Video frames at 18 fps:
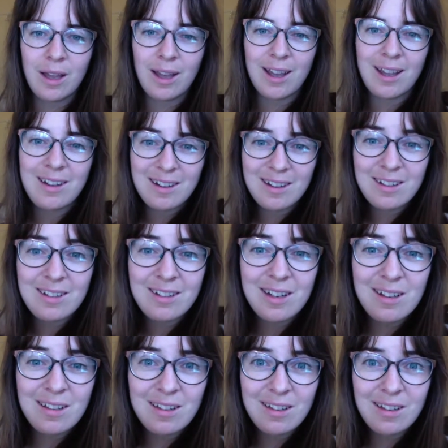and they're
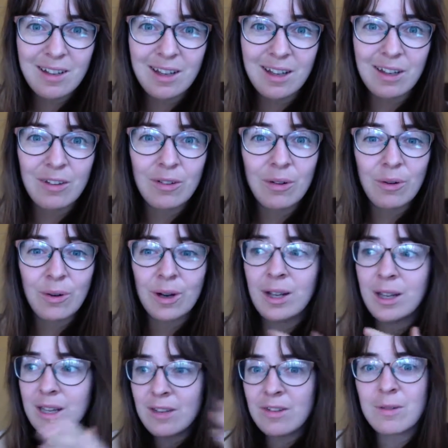sensing it, or
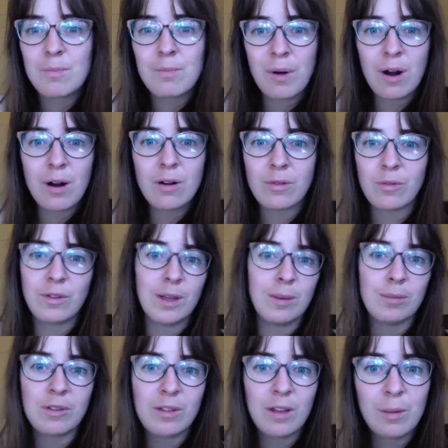at least a part of
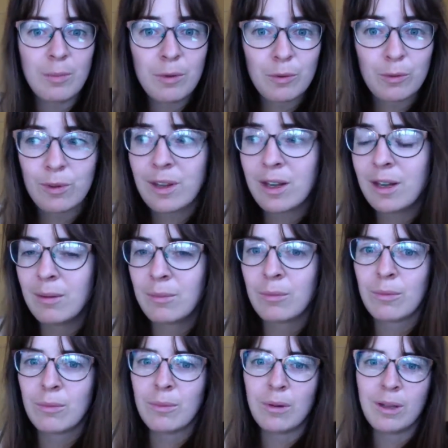them, some of
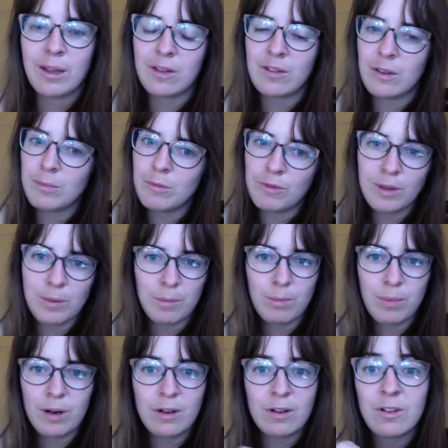them, and some of
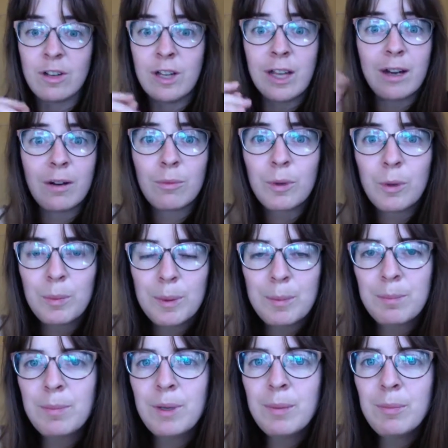them partly. And there will be
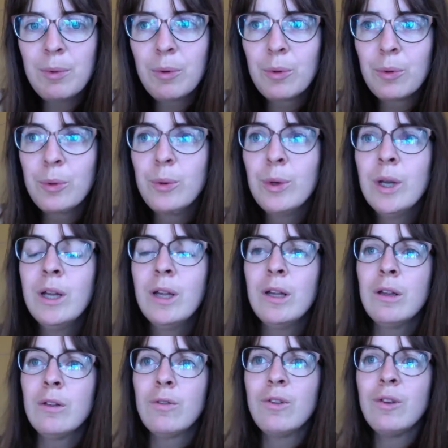people who
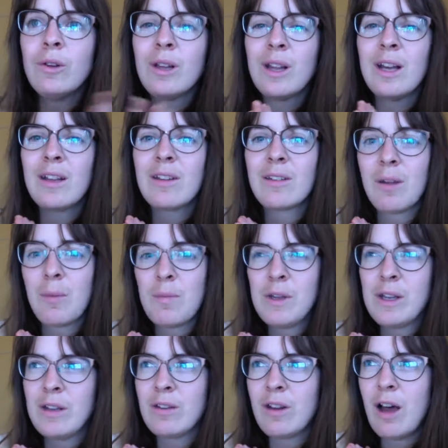feel like
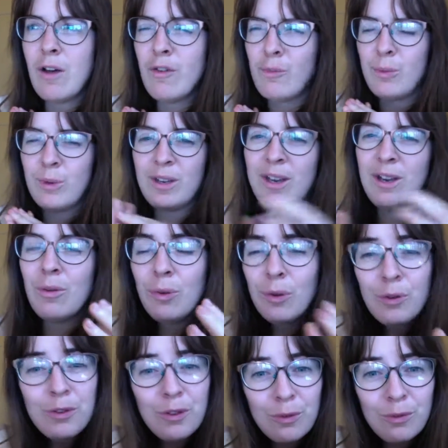something is off, but they
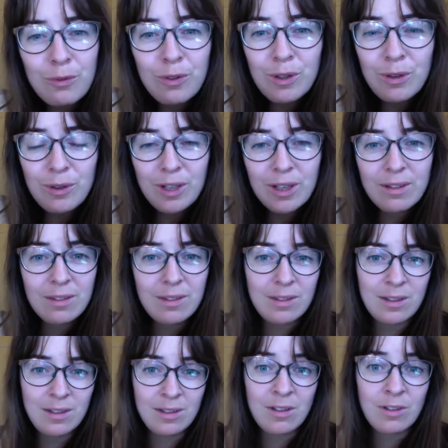also feel
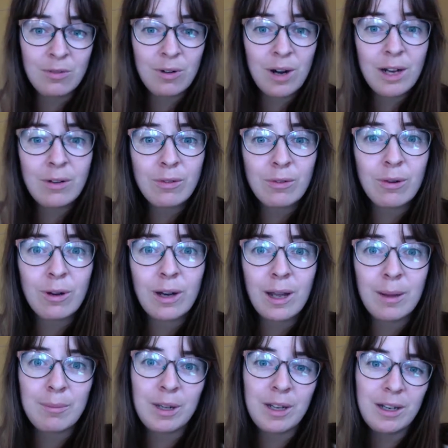that this is right for
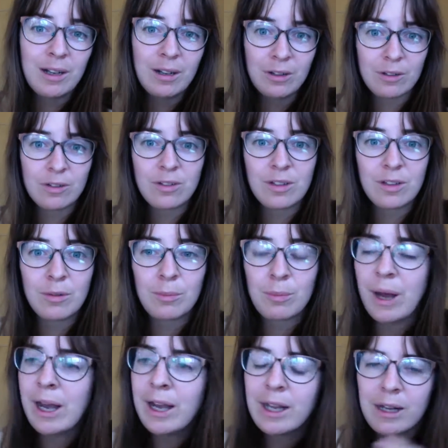them and they'll still
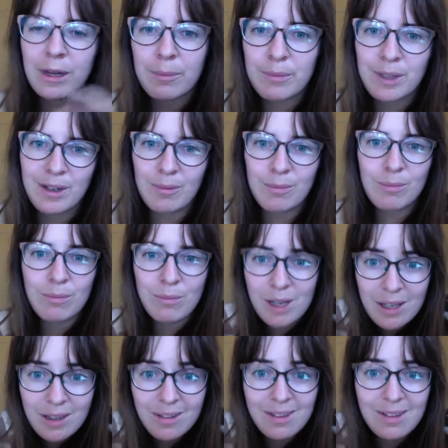buy. And I mean, I
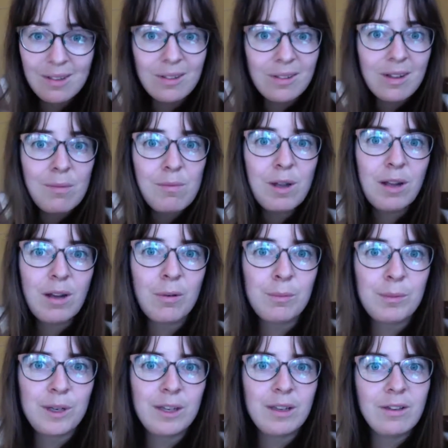make sales and my
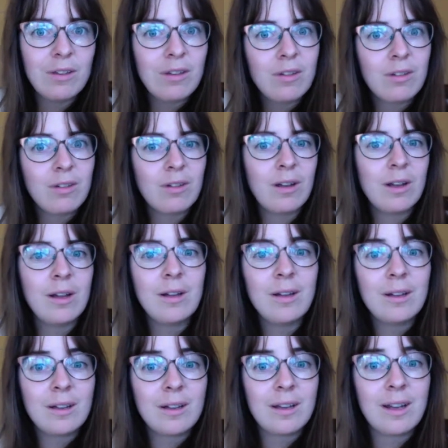company is
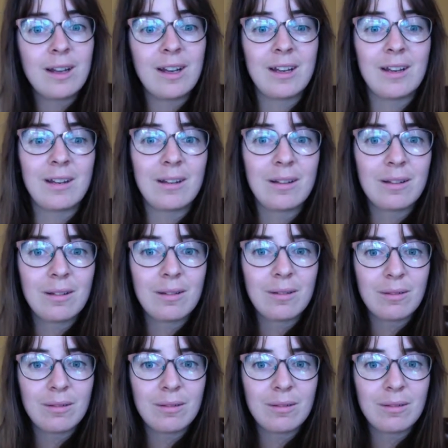getting